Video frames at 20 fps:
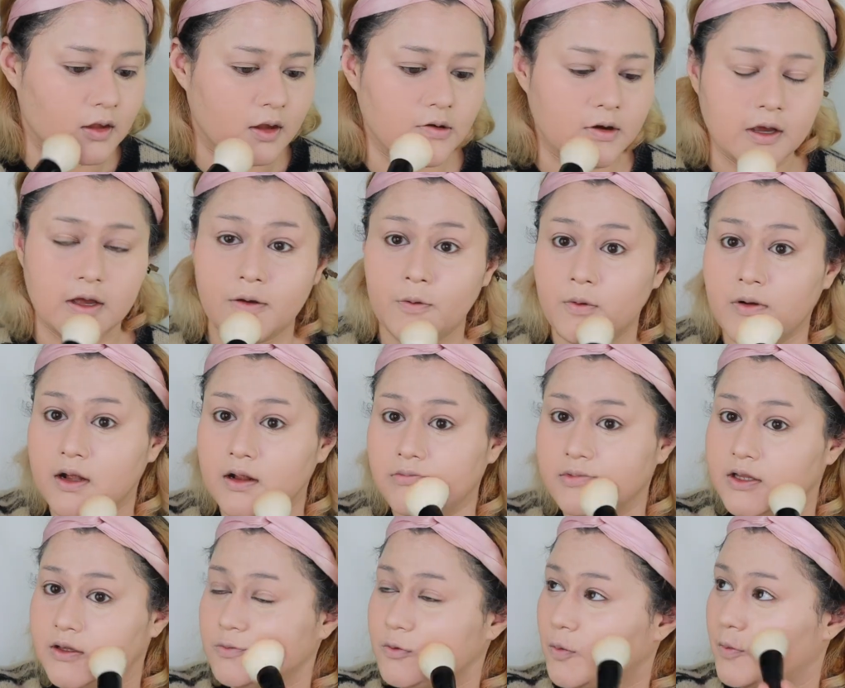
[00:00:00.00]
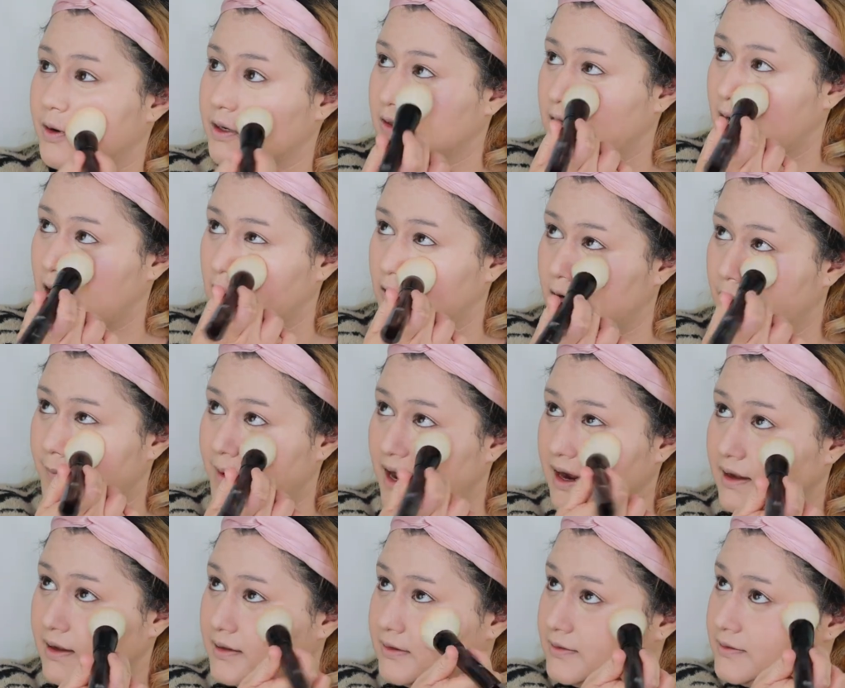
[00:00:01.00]
Okay, well, this will bring the color
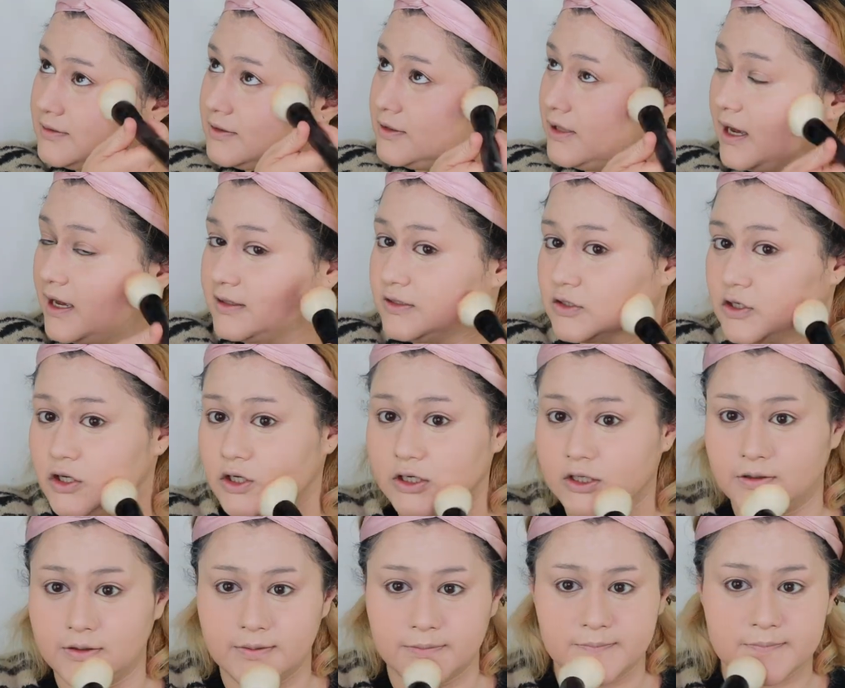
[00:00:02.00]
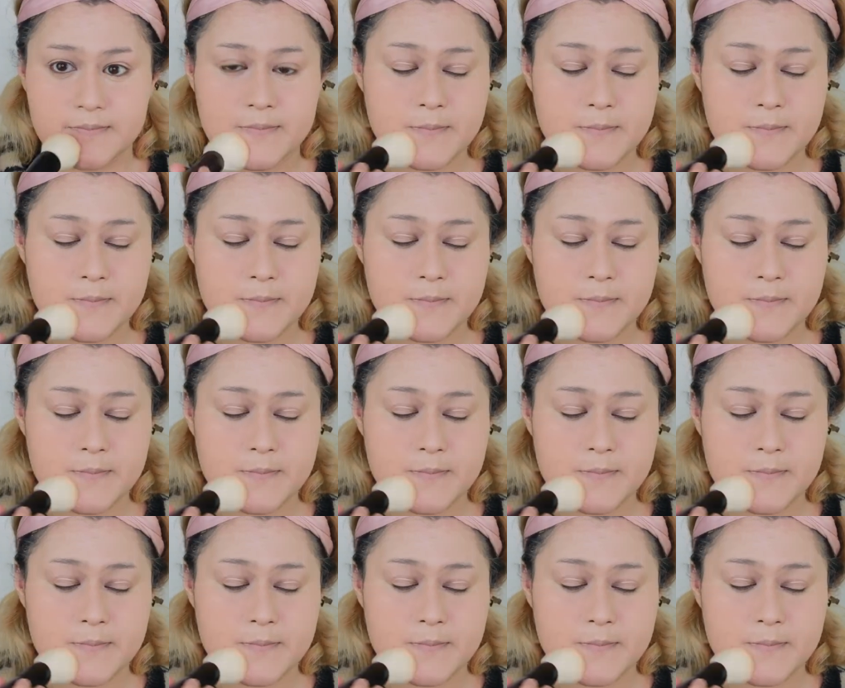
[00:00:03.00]
back in, so that's good.